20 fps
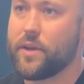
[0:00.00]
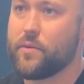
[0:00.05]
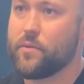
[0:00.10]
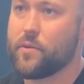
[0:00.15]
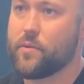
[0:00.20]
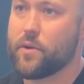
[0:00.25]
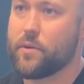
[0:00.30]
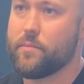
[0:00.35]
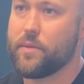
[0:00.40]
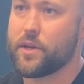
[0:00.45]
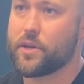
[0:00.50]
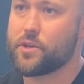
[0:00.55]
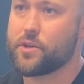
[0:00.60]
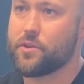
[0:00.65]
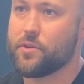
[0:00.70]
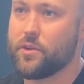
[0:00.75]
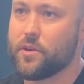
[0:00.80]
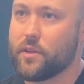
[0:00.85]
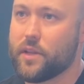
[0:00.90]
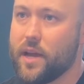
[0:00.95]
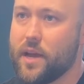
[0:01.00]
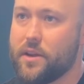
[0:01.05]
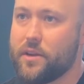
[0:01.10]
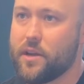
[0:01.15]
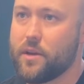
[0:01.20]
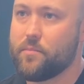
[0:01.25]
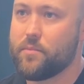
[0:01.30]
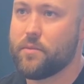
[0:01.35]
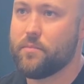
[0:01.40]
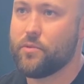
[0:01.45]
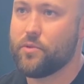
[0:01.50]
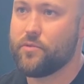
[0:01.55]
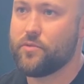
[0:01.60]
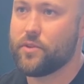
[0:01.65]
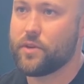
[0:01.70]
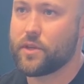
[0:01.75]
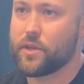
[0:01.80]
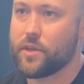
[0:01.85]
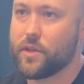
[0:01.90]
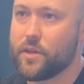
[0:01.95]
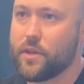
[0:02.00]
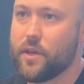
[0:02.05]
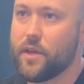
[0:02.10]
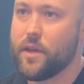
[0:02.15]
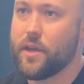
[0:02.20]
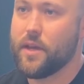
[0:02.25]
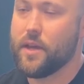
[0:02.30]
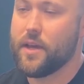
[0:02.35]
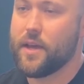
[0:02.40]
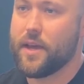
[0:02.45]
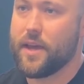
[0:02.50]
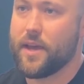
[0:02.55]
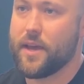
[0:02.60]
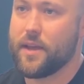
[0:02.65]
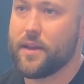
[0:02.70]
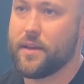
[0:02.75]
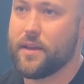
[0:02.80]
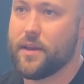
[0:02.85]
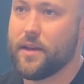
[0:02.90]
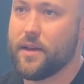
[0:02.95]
We want to make sure they're lined up and moving good, and